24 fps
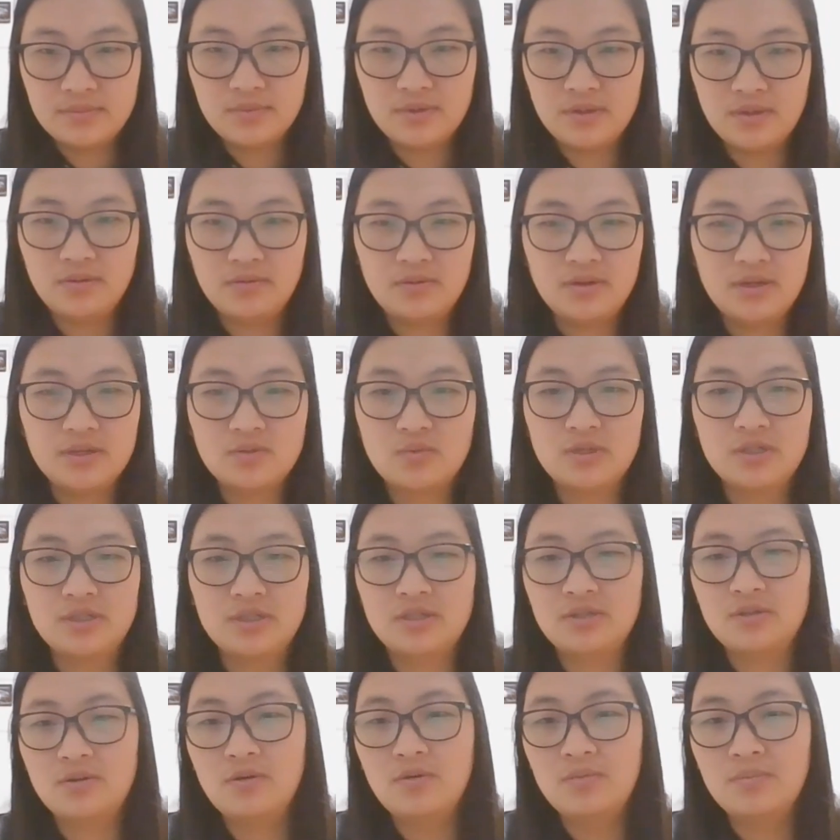That's what she
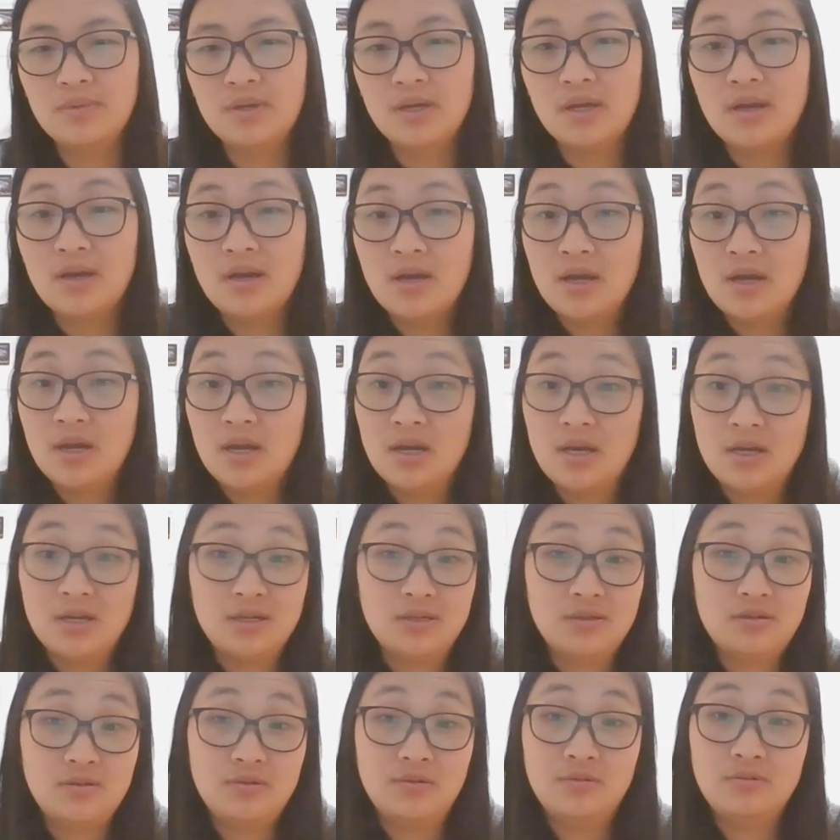told me.
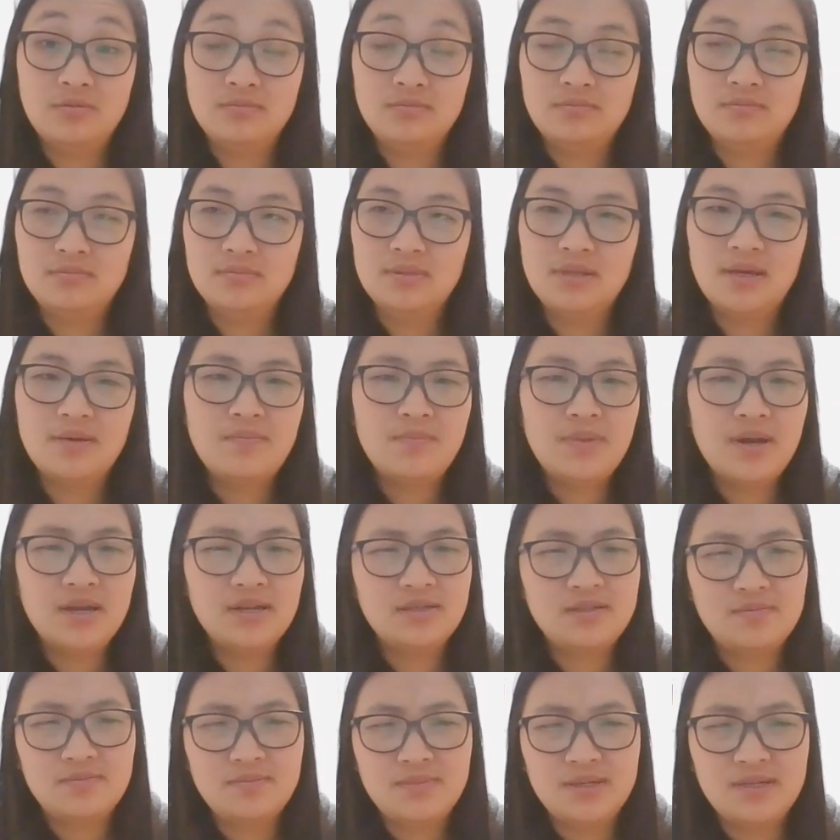So that
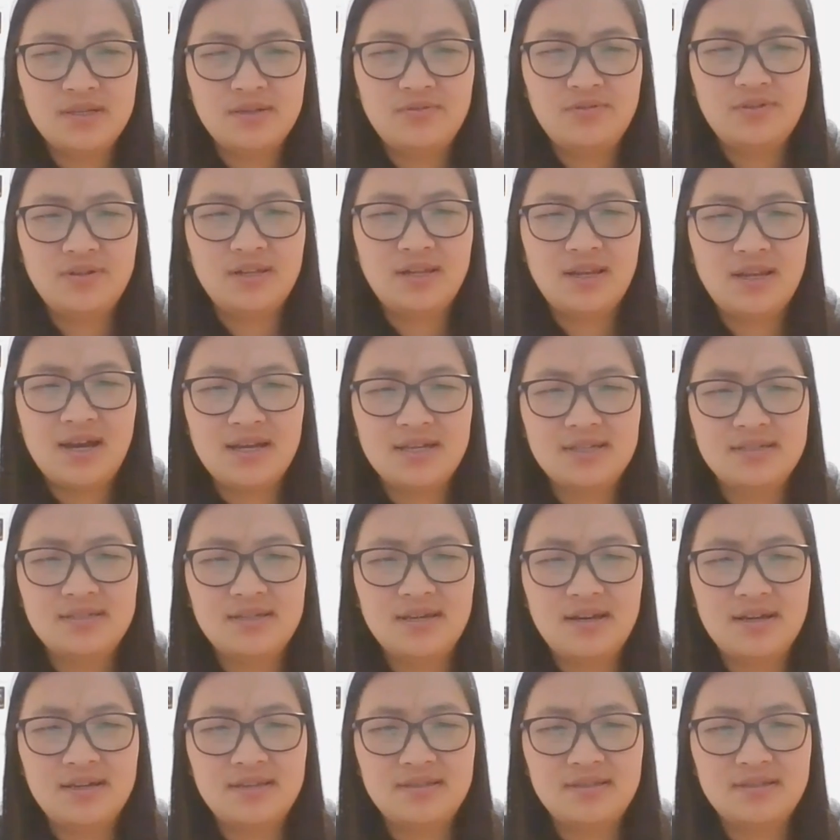made me realize
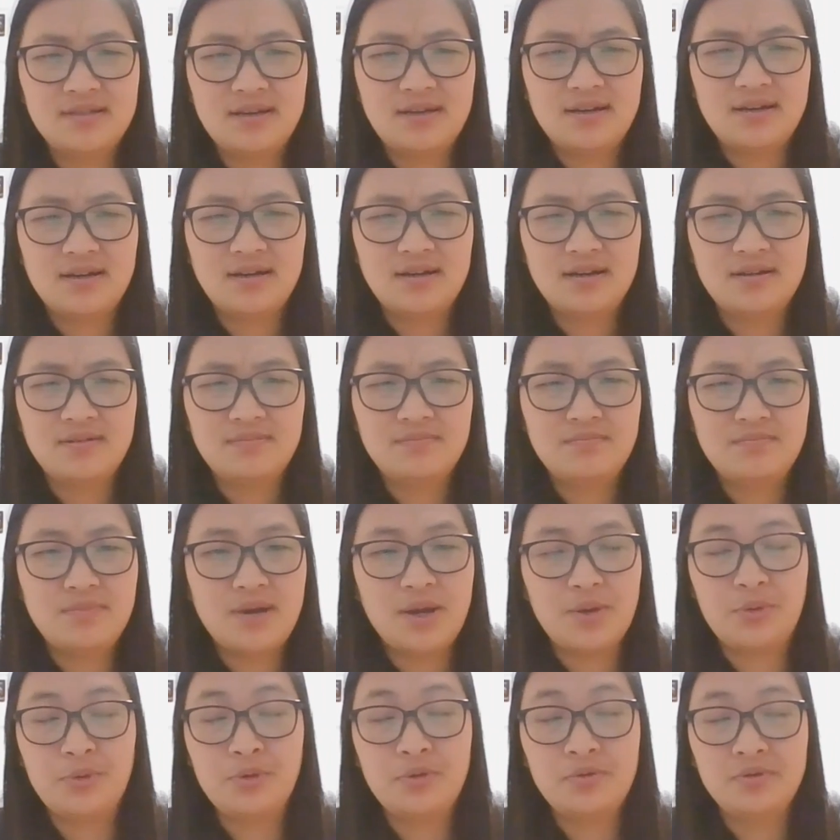that my
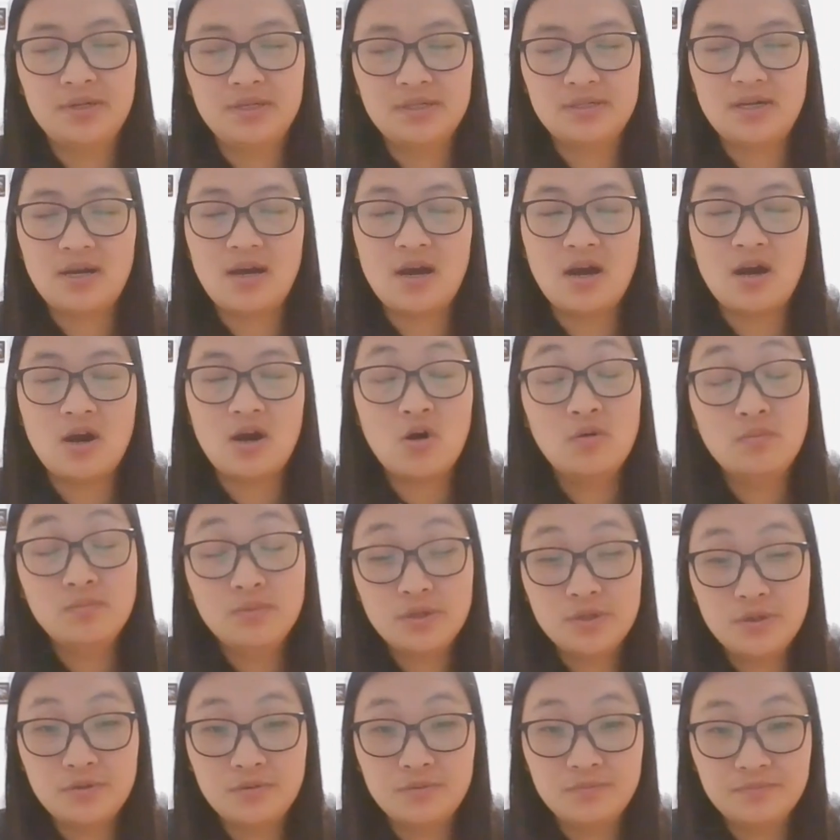room is her home too.